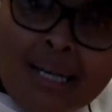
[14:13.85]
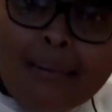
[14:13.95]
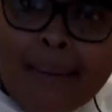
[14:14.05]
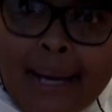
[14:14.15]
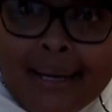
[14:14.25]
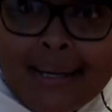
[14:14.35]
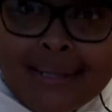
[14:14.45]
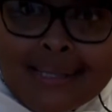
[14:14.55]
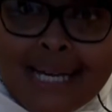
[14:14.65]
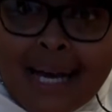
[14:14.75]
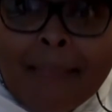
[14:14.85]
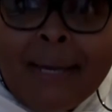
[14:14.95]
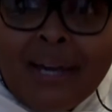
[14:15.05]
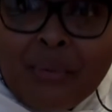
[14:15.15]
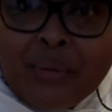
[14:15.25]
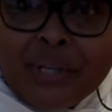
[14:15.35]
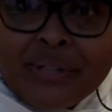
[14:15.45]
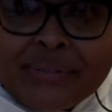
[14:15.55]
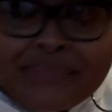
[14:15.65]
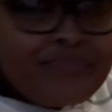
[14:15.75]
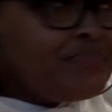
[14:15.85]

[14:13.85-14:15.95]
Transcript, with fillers: come back another time. It will.